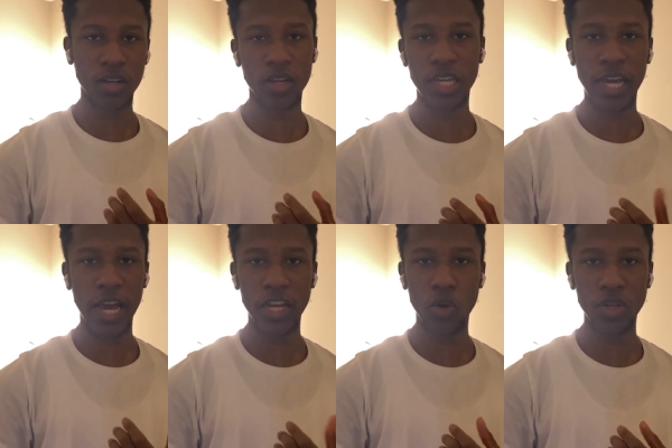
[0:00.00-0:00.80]
Cookie
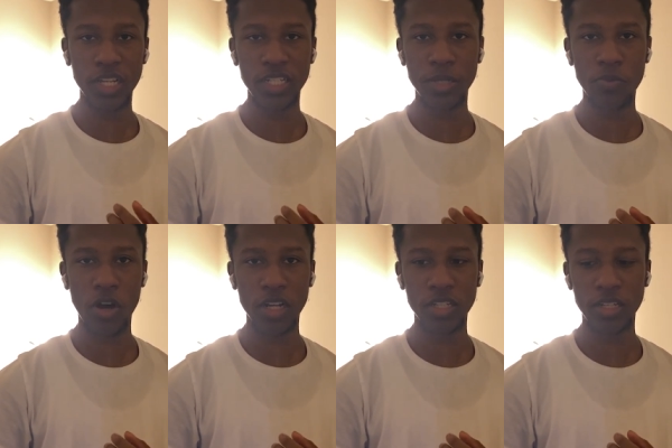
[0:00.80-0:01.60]
I O D C
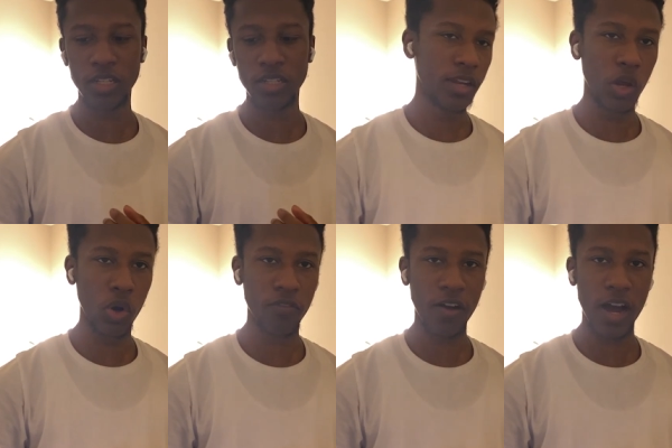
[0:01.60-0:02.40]
proxies,
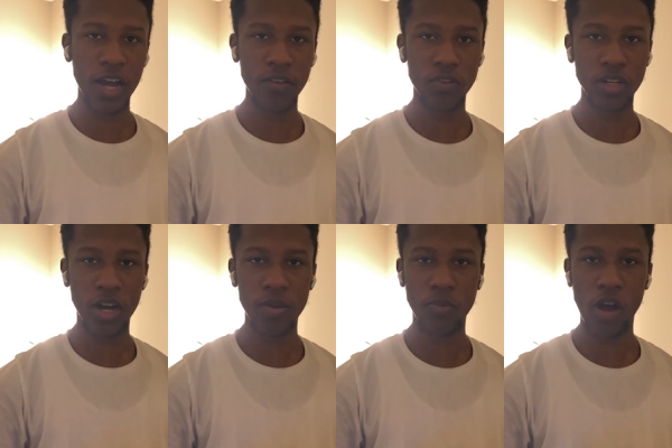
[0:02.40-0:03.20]
Notify
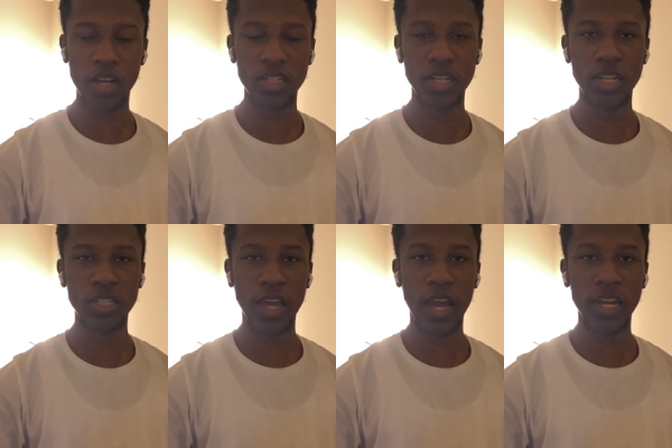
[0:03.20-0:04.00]
Vuitton proxies,
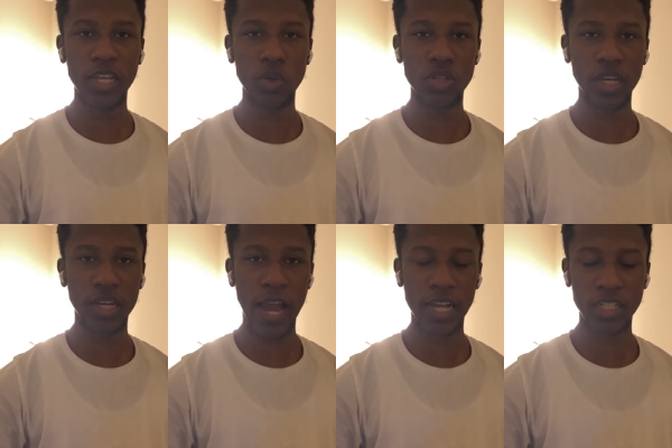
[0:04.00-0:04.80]
and
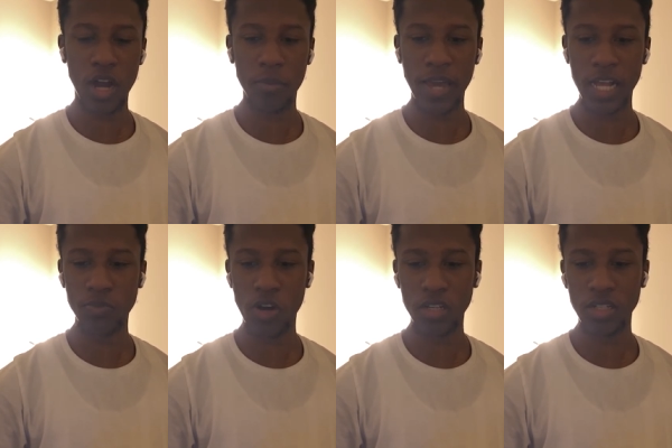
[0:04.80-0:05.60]
using Hex
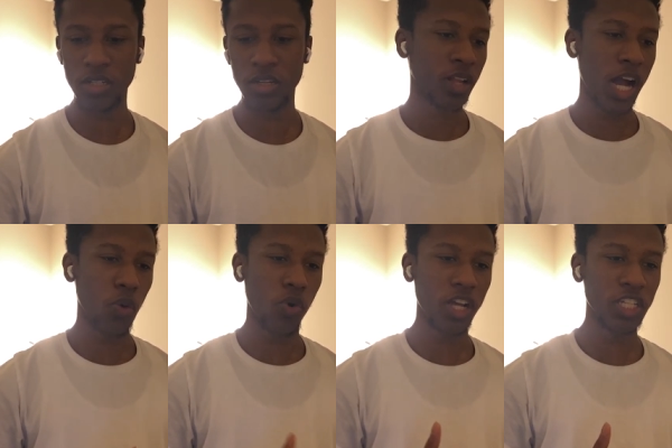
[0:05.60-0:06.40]
Comcast proxies. I
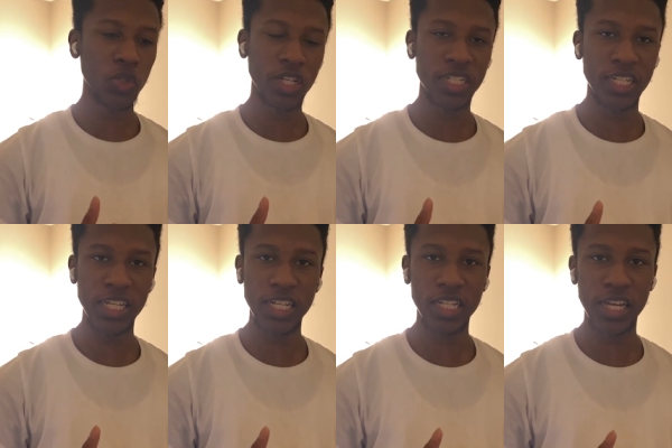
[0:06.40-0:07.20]
was using
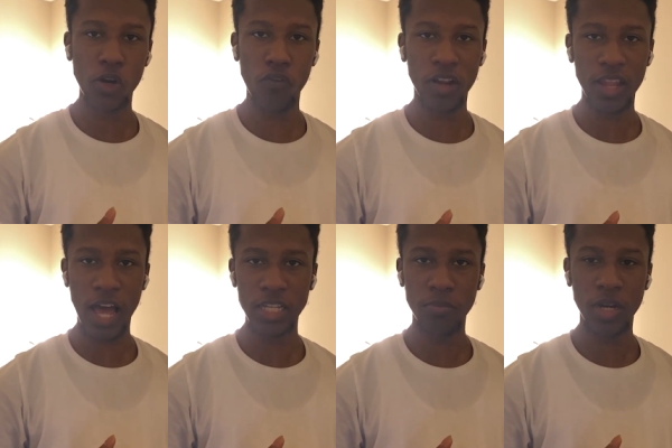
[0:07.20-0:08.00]
T-Click over the
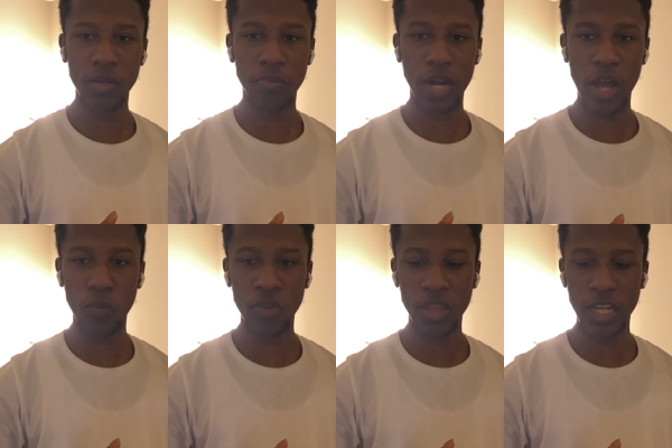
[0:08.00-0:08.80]
last month, but I
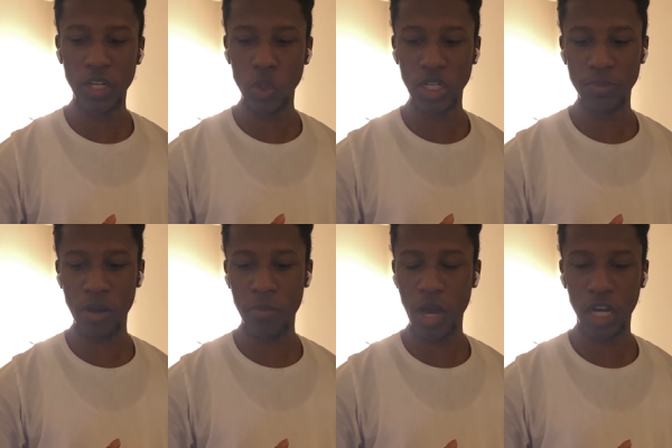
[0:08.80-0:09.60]
let those
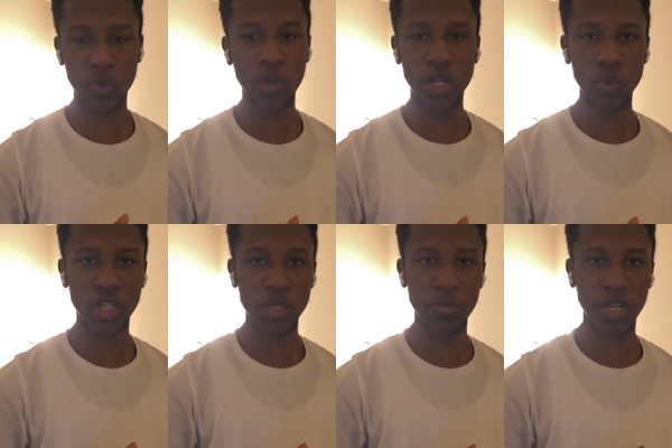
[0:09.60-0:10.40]
expire. I'm not going to renew
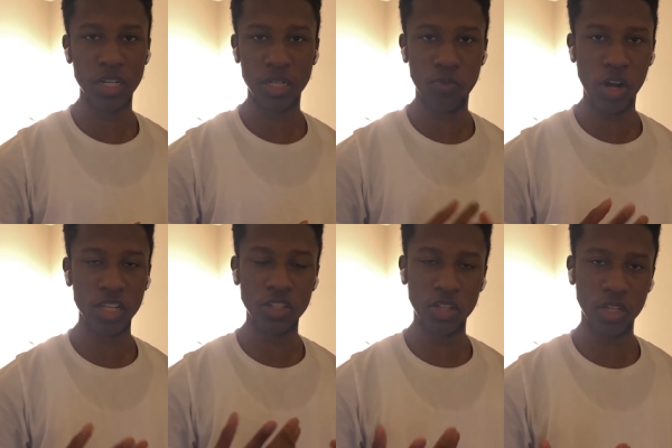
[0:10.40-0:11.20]
just because the
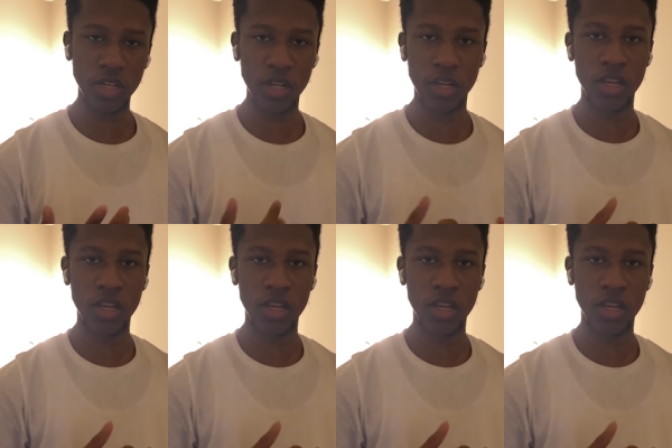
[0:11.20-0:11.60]
proxies are good.